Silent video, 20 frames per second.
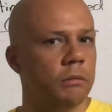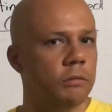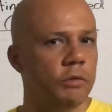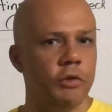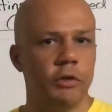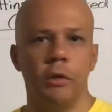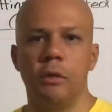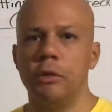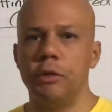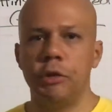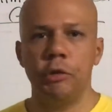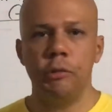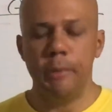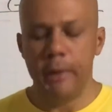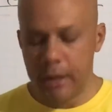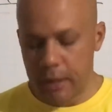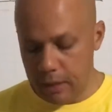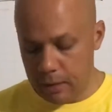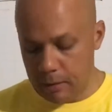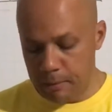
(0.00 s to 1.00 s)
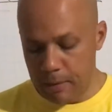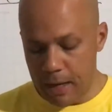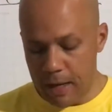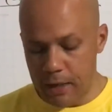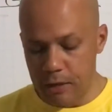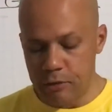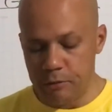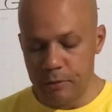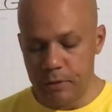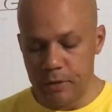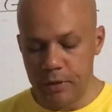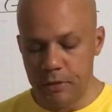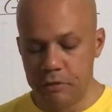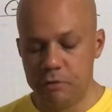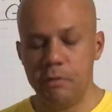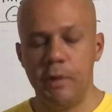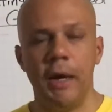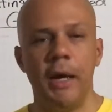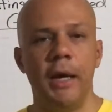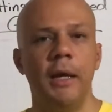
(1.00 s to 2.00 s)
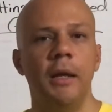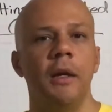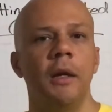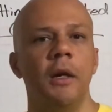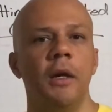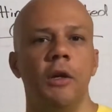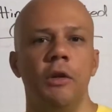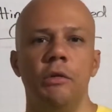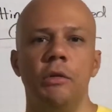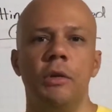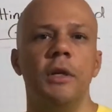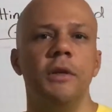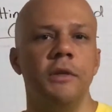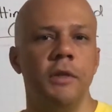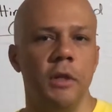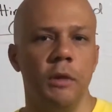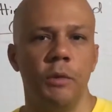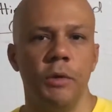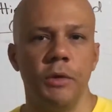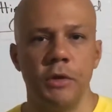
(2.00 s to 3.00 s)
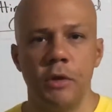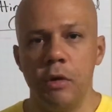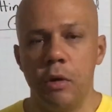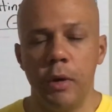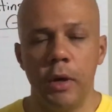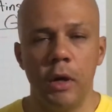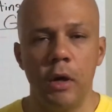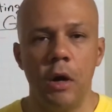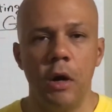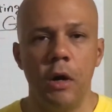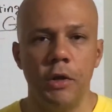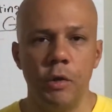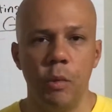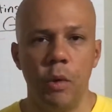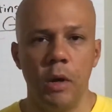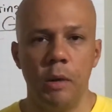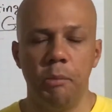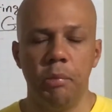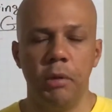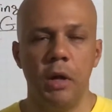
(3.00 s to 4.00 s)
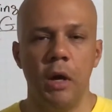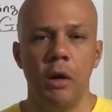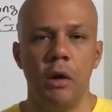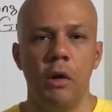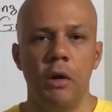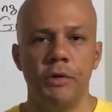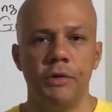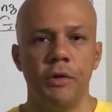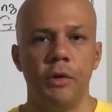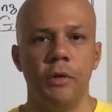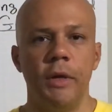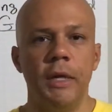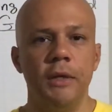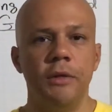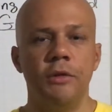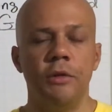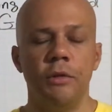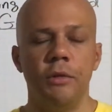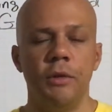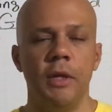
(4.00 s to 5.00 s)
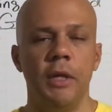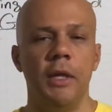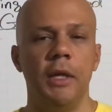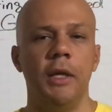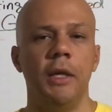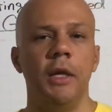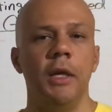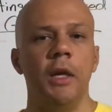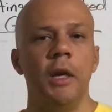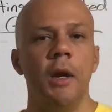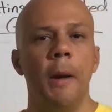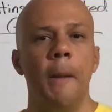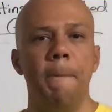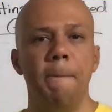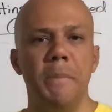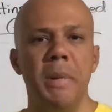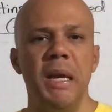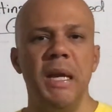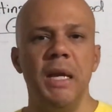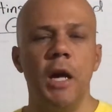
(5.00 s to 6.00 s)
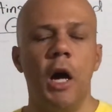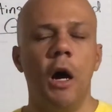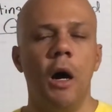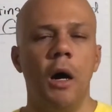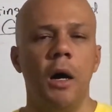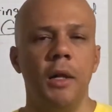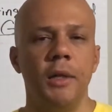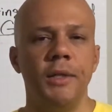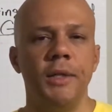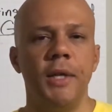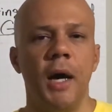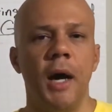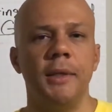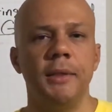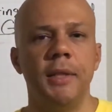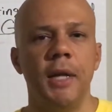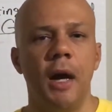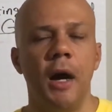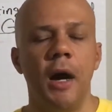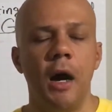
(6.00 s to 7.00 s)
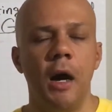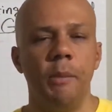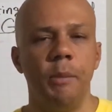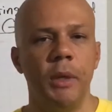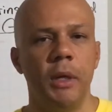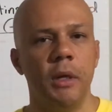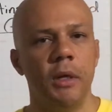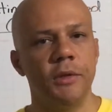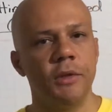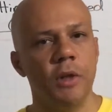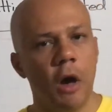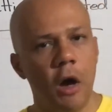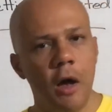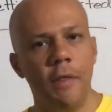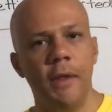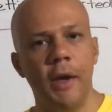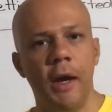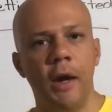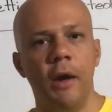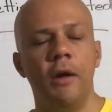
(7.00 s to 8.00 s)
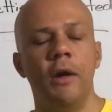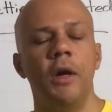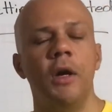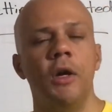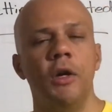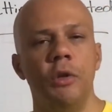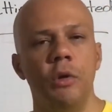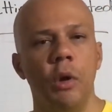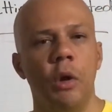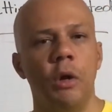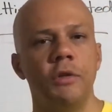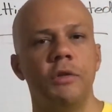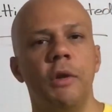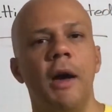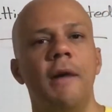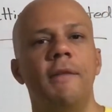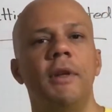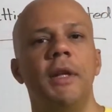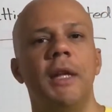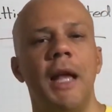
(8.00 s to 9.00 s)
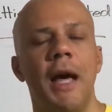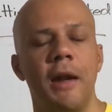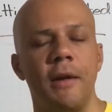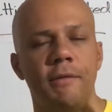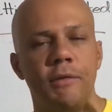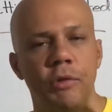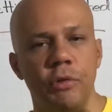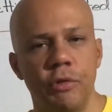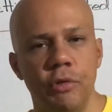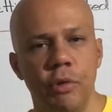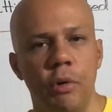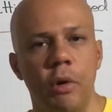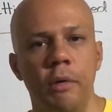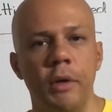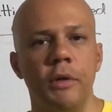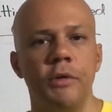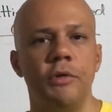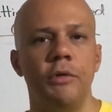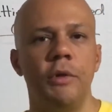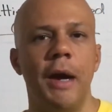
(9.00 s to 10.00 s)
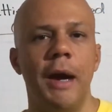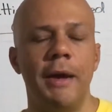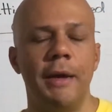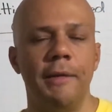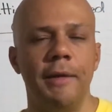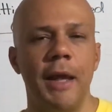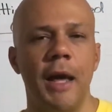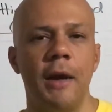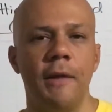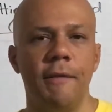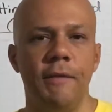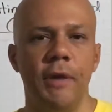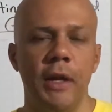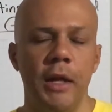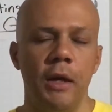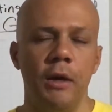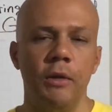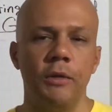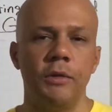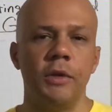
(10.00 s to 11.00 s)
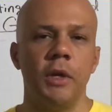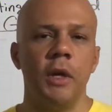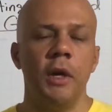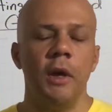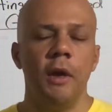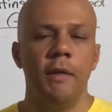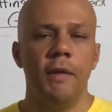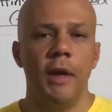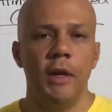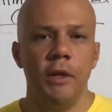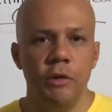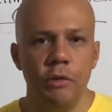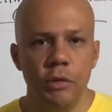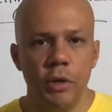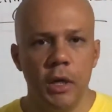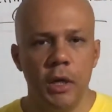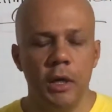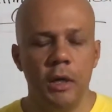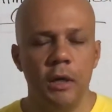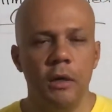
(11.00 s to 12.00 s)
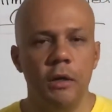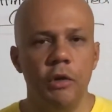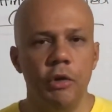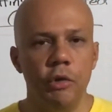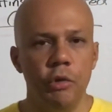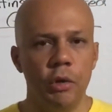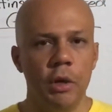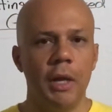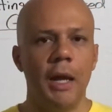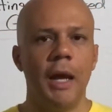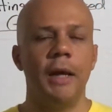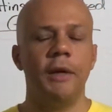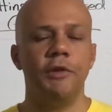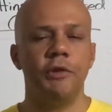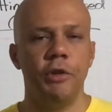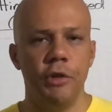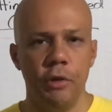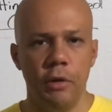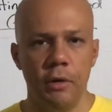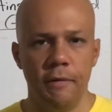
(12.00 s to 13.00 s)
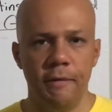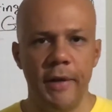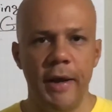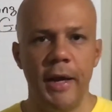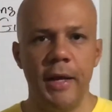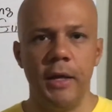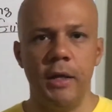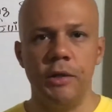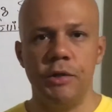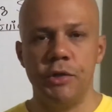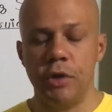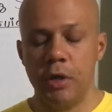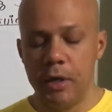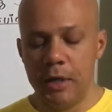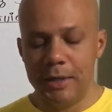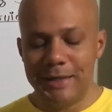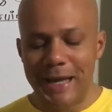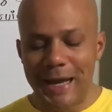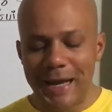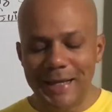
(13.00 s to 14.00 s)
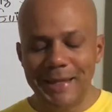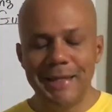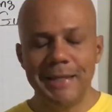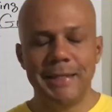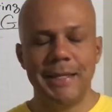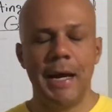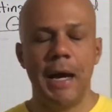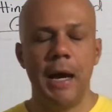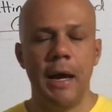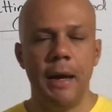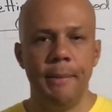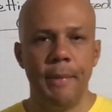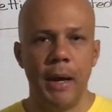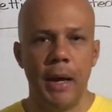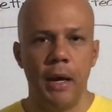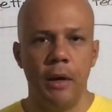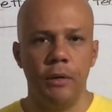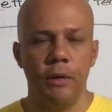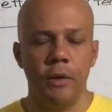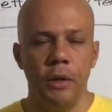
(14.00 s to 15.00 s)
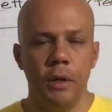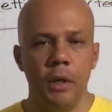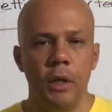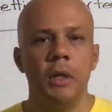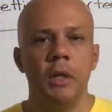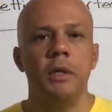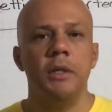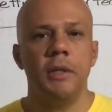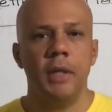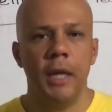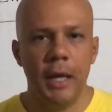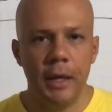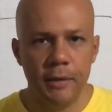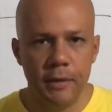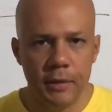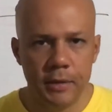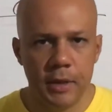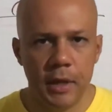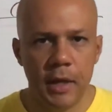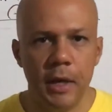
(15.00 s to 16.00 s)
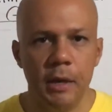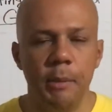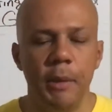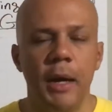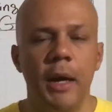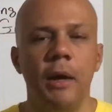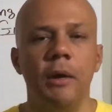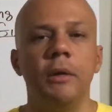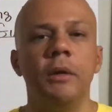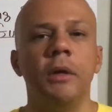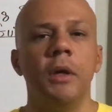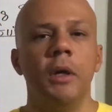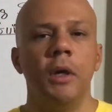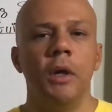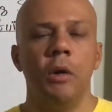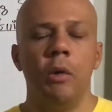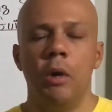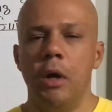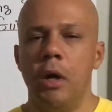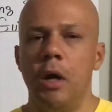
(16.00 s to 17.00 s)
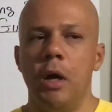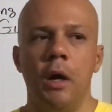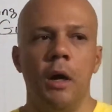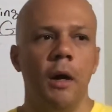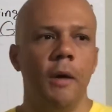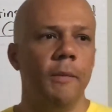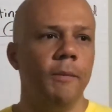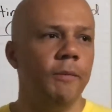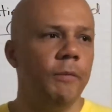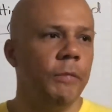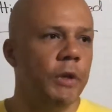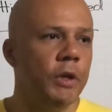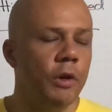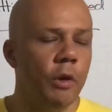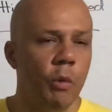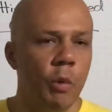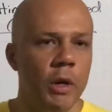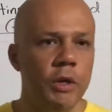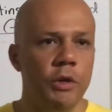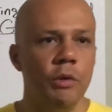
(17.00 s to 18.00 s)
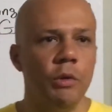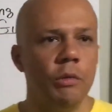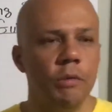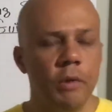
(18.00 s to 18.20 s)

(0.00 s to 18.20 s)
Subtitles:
social media management. This way, you can see what's going on. You want to plug also into the meeton.com, because on there you also have a lot of tutorials. You had a lot of videos that you can utilize to your advantage. Take the time out. Take the time out. When you